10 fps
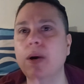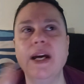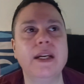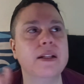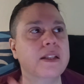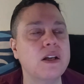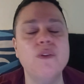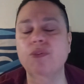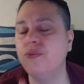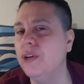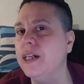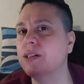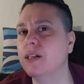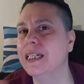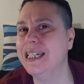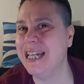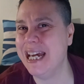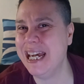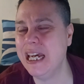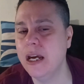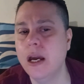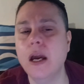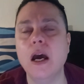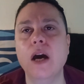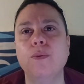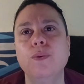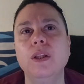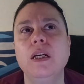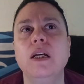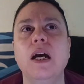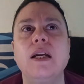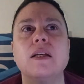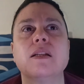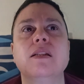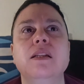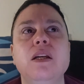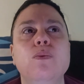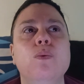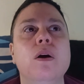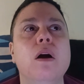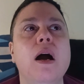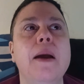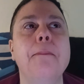I can self-reflect on the day and really kind of see where I